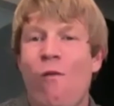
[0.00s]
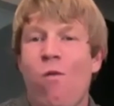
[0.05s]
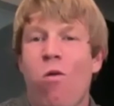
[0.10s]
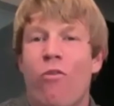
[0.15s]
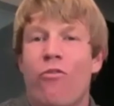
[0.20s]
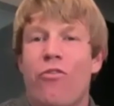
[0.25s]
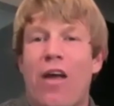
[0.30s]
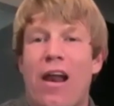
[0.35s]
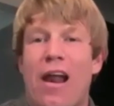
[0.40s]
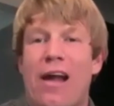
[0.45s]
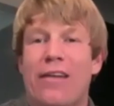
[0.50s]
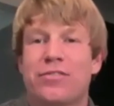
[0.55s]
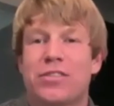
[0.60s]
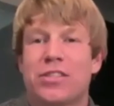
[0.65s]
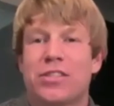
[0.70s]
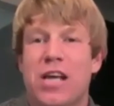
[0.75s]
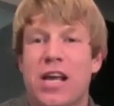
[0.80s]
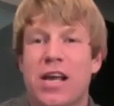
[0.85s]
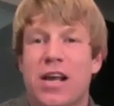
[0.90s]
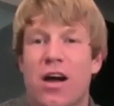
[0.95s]
that have to
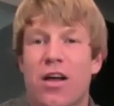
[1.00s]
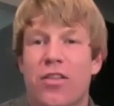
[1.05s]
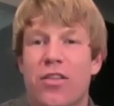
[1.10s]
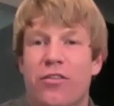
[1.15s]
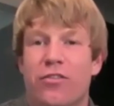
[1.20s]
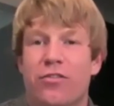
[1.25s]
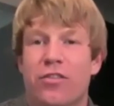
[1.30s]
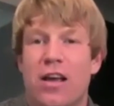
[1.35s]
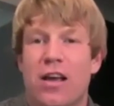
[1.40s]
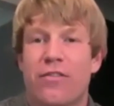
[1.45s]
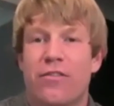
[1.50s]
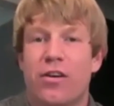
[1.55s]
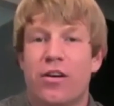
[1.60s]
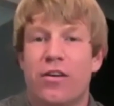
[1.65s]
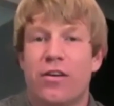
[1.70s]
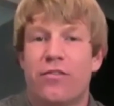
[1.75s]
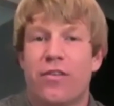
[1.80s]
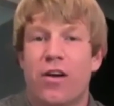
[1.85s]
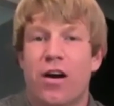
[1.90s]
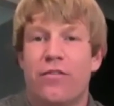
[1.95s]
take on the flavor
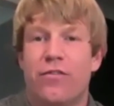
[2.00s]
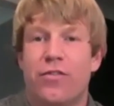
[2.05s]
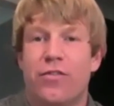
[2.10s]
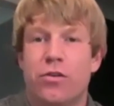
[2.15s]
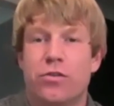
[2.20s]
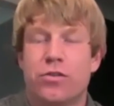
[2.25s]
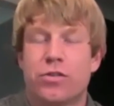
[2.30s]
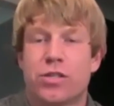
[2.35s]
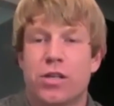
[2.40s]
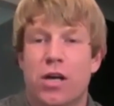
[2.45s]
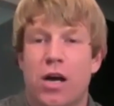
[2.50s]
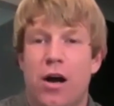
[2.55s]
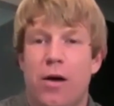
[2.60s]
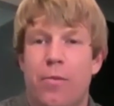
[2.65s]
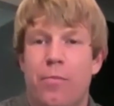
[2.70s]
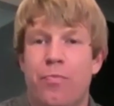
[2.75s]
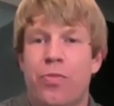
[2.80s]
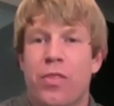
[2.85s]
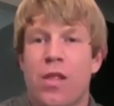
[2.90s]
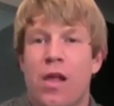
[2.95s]
of those
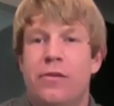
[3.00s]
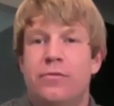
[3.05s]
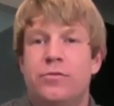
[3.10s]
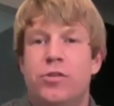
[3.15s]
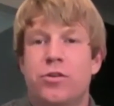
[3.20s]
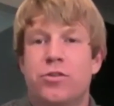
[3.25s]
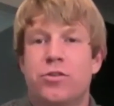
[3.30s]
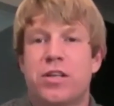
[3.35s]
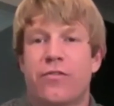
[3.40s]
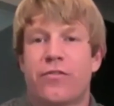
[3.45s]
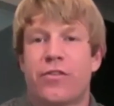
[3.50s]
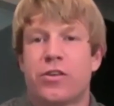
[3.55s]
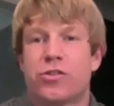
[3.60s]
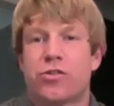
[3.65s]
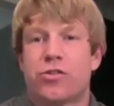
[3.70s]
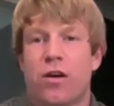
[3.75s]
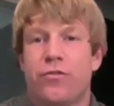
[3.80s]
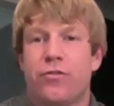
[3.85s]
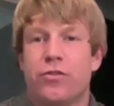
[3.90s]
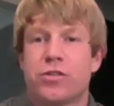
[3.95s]
different
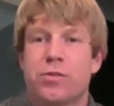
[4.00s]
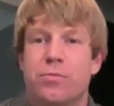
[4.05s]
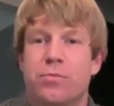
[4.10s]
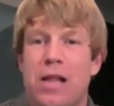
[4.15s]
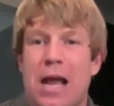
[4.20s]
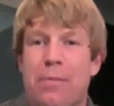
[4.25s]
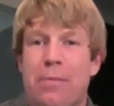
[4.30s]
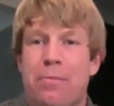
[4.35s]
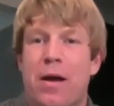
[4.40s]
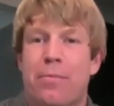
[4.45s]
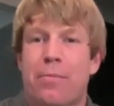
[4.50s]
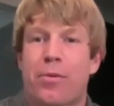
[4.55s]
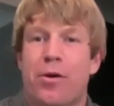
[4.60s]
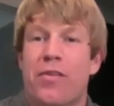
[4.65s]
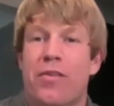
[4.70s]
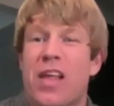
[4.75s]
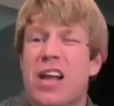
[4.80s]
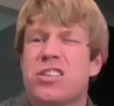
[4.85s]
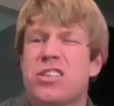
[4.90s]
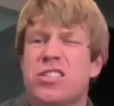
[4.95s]
truffles and black pepper.
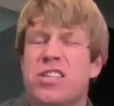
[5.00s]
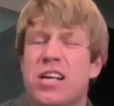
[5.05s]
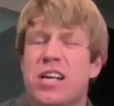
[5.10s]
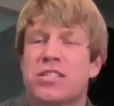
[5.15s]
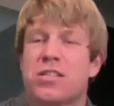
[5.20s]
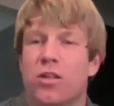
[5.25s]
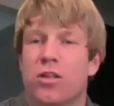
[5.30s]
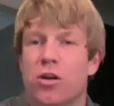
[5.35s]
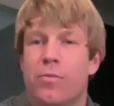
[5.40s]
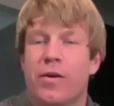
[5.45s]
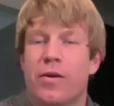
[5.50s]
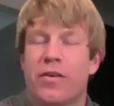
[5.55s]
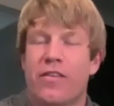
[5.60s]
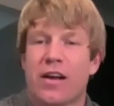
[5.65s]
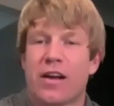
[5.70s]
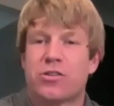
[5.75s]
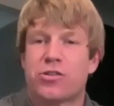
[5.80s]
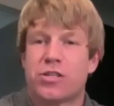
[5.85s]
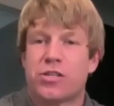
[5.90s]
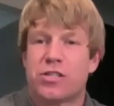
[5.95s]
And that just takes a little bit of
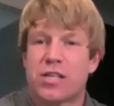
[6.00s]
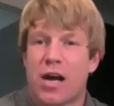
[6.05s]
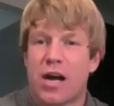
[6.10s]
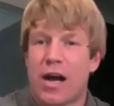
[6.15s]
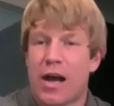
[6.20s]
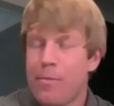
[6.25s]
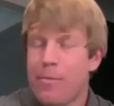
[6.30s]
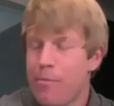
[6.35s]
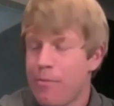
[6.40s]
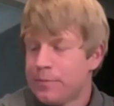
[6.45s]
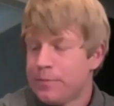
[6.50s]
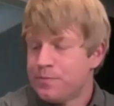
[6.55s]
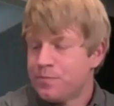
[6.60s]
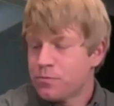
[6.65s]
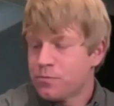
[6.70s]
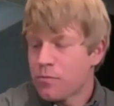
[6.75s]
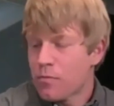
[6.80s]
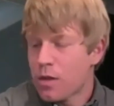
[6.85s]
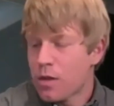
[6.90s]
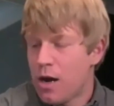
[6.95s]
extra time.
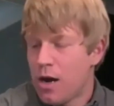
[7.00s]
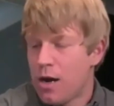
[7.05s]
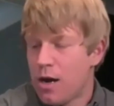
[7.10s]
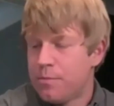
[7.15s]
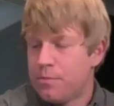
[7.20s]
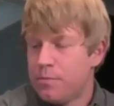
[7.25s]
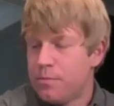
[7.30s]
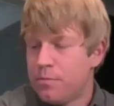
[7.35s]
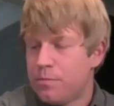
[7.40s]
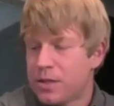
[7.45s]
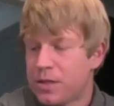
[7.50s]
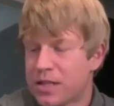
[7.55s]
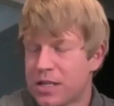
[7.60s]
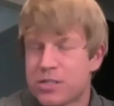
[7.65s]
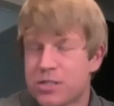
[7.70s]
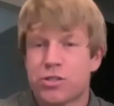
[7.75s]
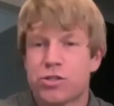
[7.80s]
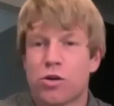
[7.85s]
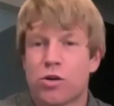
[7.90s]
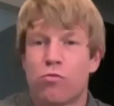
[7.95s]
But
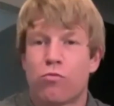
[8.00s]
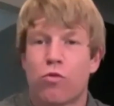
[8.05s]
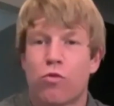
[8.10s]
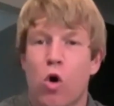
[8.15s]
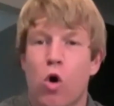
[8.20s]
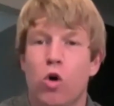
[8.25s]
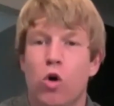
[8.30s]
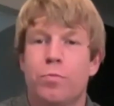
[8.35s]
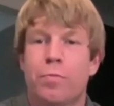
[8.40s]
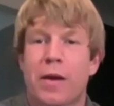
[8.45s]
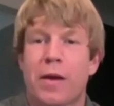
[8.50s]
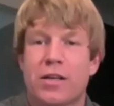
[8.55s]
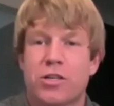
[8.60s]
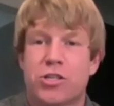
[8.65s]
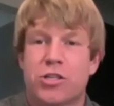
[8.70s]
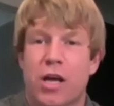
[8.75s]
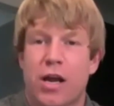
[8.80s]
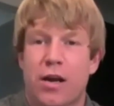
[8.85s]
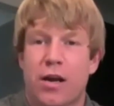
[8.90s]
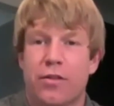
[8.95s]
this is a rolled
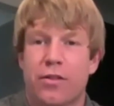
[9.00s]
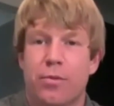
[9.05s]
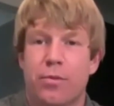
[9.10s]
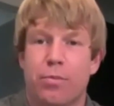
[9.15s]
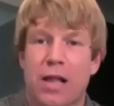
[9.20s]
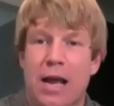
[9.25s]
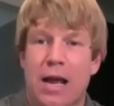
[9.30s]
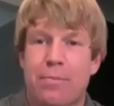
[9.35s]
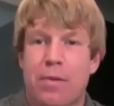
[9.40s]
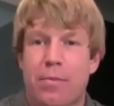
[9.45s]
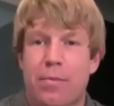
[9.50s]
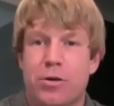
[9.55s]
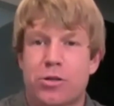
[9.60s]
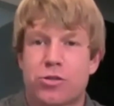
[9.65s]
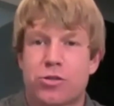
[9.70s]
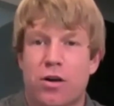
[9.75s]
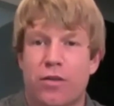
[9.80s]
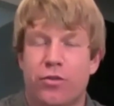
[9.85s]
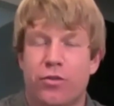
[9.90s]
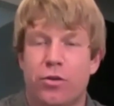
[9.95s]
pancetta. The black pepper
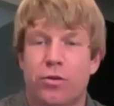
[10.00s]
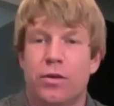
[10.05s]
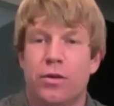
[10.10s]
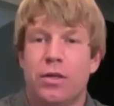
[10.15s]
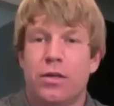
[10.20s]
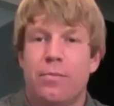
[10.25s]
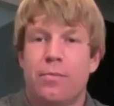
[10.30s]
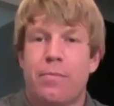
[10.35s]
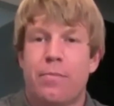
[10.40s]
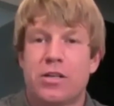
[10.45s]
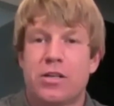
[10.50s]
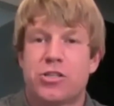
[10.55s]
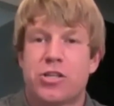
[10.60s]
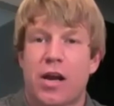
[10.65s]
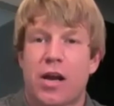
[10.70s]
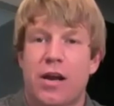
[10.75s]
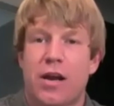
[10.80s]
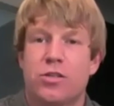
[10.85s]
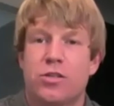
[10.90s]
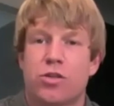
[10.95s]
truffle
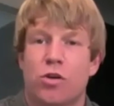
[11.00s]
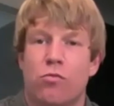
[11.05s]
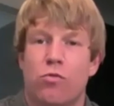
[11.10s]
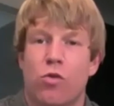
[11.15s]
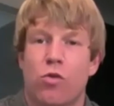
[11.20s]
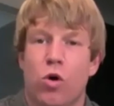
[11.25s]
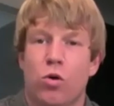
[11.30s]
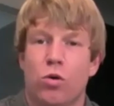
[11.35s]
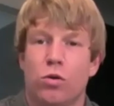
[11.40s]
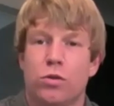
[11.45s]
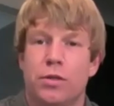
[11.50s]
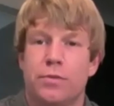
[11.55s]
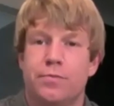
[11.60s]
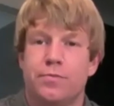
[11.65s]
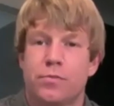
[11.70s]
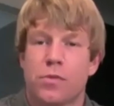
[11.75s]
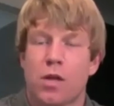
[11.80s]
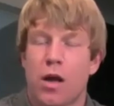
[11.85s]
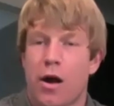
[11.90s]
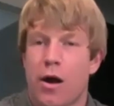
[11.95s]
pancetta is a rolled,
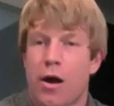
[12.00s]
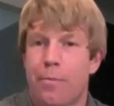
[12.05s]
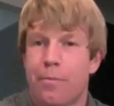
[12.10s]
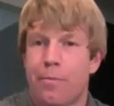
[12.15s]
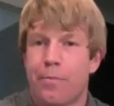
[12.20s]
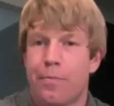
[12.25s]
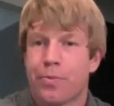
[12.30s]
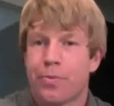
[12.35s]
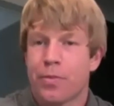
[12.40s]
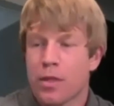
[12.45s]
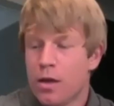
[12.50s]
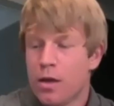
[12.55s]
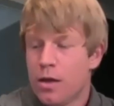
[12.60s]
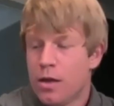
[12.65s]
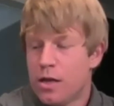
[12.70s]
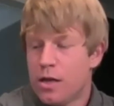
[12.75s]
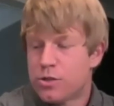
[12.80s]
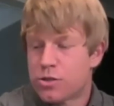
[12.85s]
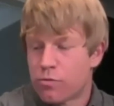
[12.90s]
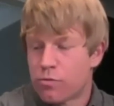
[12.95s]

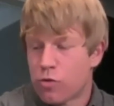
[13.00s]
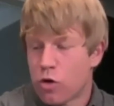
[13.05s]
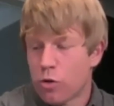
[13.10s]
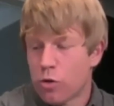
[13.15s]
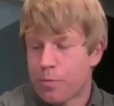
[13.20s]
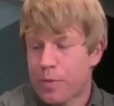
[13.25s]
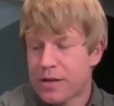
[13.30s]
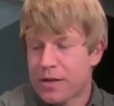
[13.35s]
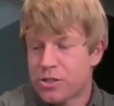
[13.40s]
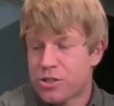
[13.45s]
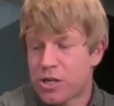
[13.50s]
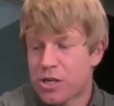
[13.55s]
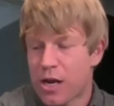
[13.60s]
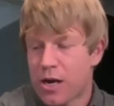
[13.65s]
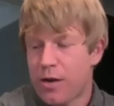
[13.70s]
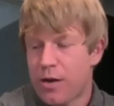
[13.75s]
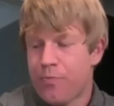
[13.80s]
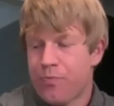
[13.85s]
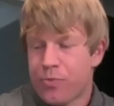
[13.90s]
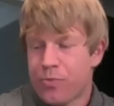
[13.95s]
it's a rolled
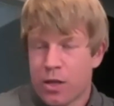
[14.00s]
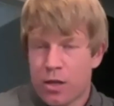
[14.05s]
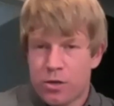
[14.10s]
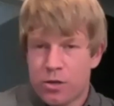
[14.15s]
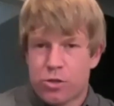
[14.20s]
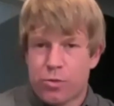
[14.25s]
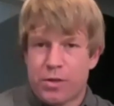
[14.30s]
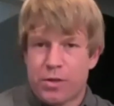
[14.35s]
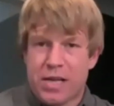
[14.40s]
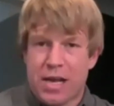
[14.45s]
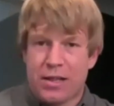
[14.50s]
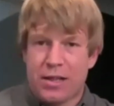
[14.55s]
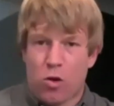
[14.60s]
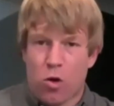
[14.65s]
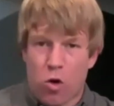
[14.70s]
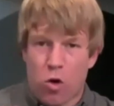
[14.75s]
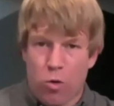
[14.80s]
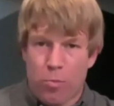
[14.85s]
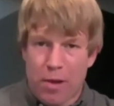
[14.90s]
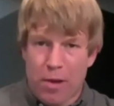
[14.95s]
pancetta. So we take the
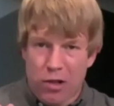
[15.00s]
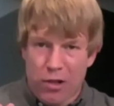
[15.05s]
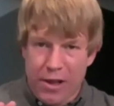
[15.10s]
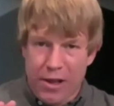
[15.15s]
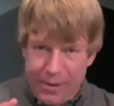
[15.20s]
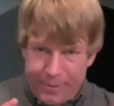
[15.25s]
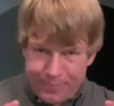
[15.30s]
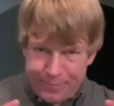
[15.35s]
whole belly,